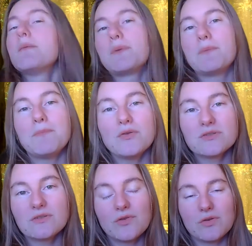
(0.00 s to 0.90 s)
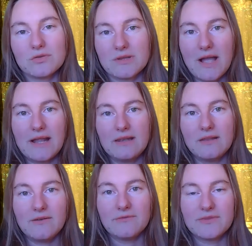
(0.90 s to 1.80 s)
But most of all, I
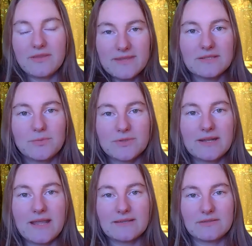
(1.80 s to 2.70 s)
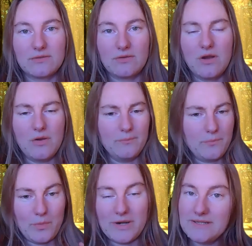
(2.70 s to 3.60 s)
loved that this was a lesson
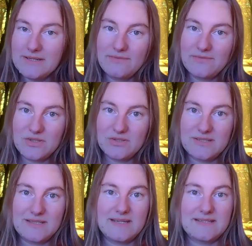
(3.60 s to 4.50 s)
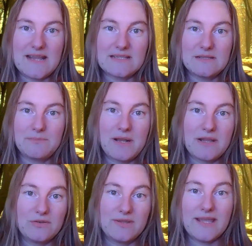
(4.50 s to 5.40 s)
where I didn't have to just sit at a desk, but I
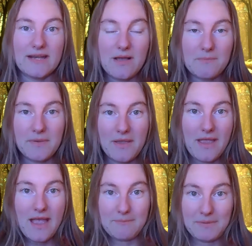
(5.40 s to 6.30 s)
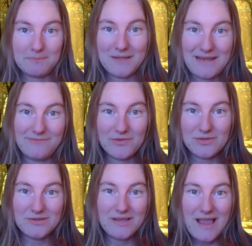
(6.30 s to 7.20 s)
could get up and be
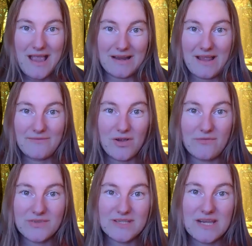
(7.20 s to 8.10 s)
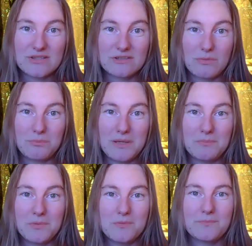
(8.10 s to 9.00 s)
playful and have conversations with
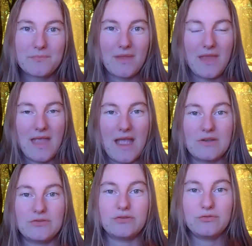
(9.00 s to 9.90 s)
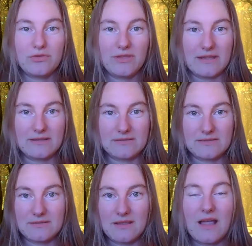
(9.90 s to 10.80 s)
people and do
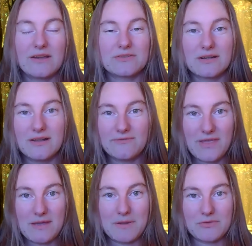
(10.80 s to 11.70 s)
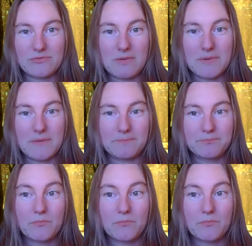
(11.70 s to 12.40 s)
things. I used to love that about drama.